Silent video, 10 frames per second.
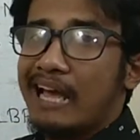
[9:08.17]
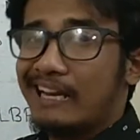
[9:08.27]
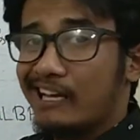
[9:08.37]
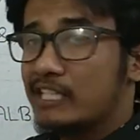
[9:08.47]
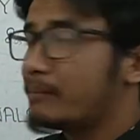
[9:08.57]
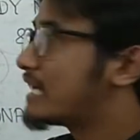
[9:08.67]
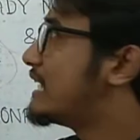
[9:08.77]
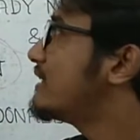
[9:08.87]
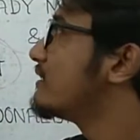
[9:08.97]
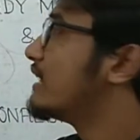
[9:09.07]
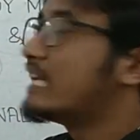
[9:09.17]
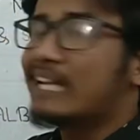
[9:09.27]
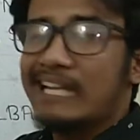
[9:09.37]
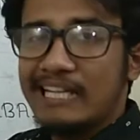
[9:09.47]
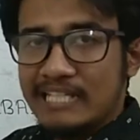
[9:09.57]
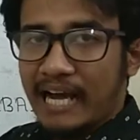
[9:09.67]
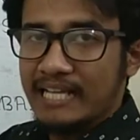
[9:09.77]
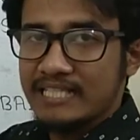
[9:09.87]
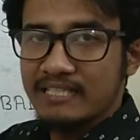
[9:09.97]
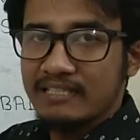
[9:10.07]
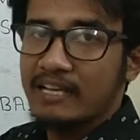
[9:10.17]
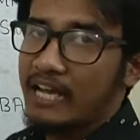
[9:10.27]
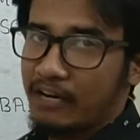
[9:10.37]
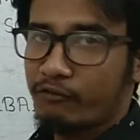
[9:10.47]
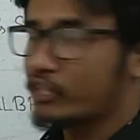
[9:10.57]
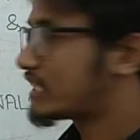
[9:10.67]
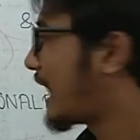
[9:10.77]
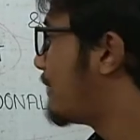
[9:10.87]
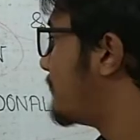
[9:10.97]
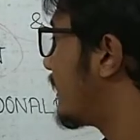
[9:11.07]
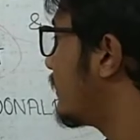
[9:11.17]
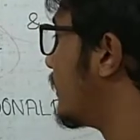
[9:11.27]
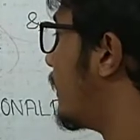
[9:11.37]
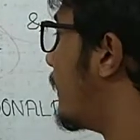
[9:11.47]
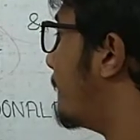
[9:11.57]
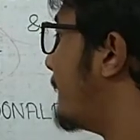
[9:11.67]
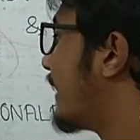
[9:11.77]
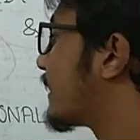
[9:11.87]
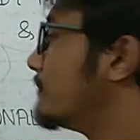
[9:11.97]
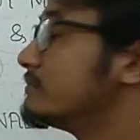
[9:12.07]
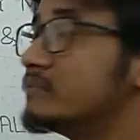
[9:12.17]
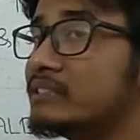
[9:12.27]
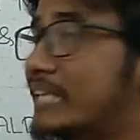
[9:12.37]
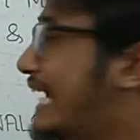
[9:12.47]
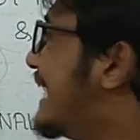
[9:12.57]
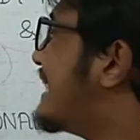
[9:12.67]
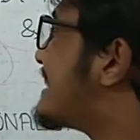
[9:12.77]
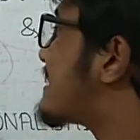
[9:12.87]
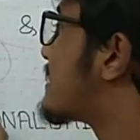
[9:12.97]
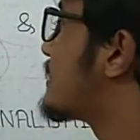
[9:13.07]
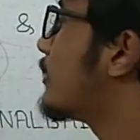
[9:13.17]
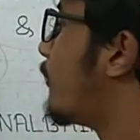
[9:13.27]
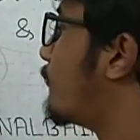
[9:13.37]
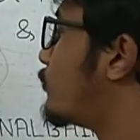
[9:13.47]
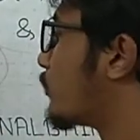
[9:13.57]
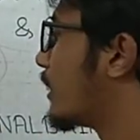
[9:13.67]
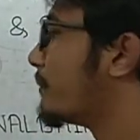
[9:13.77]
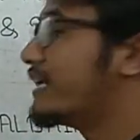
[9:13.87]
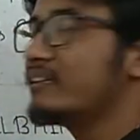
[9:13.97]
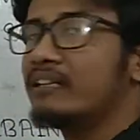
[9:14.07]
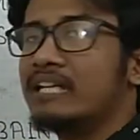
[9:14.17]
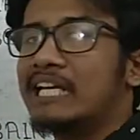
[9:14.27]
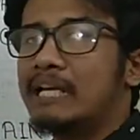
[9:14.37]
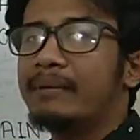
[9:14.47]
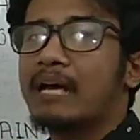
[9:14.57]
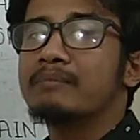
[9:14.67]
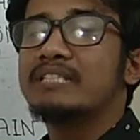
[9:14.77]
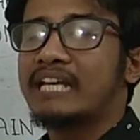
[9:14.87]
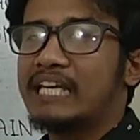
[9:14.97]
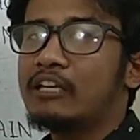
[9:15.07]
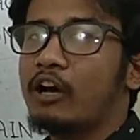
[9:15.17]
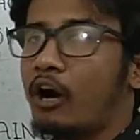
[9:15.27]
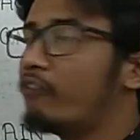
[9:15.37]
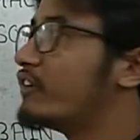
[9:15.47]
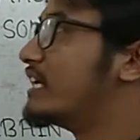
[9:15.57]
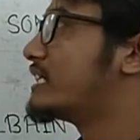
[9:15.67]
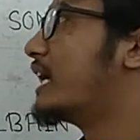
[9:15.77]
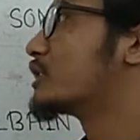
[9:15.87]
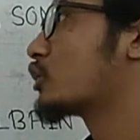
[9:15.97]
and ultimately he dies. And for the time being, Malcolm, the eldest son of Donalbain, he becomes the king of entire